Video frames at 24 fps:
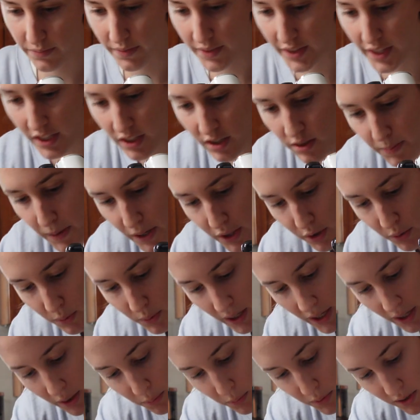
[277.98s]
This, by the
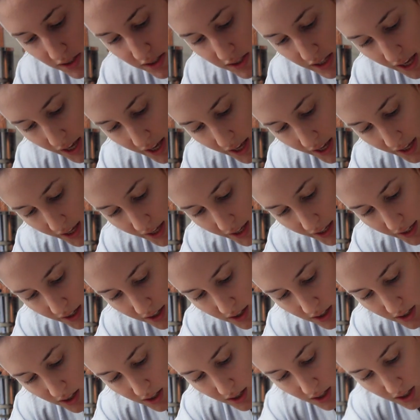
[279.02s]
way, was
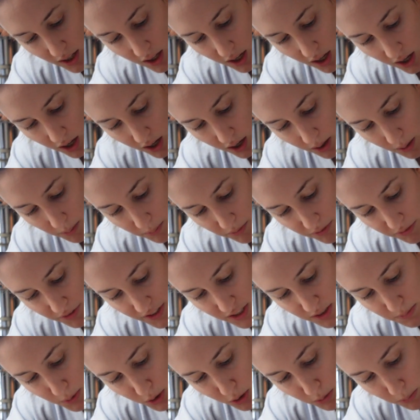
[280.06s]
a um,
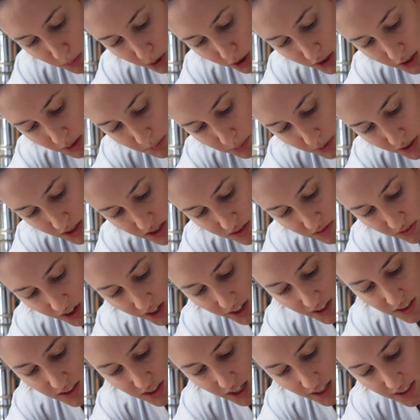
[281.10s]
Facebook Marketplace
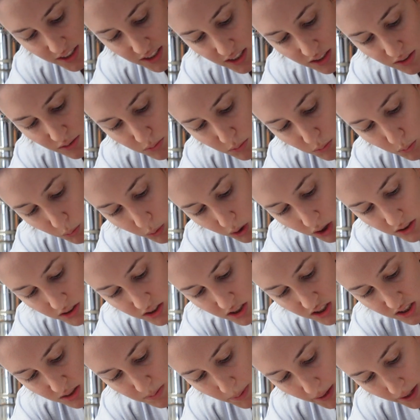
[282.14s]
find, I didn't want
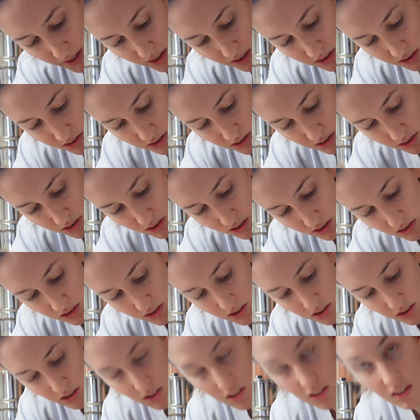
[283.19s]
to spend
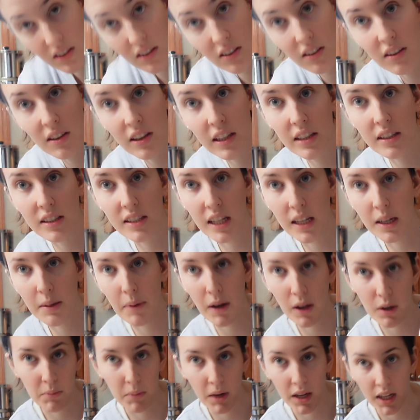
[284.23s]
the insane
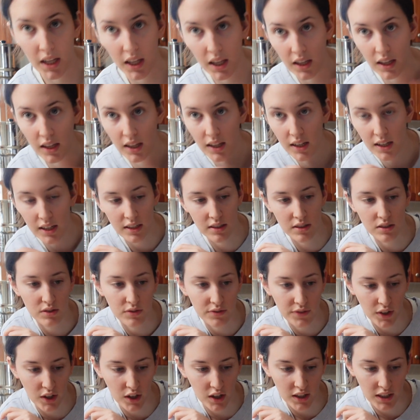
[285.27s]
amount of money it is
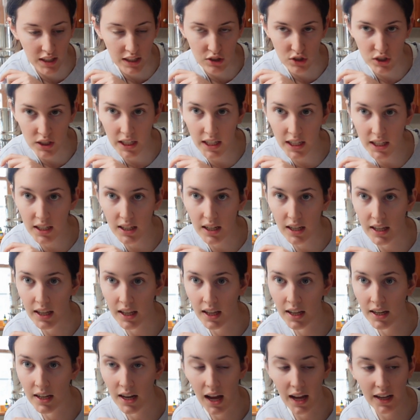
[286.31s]
for a KitchenAid
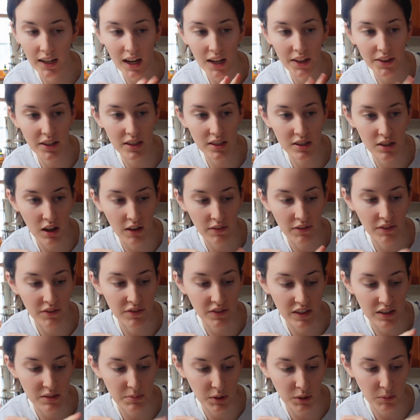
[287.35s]
and I got this off of
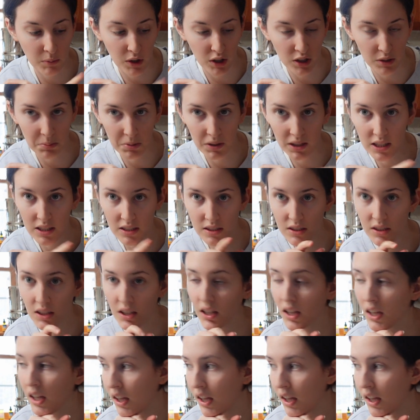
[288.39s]
Facebook Marketplace.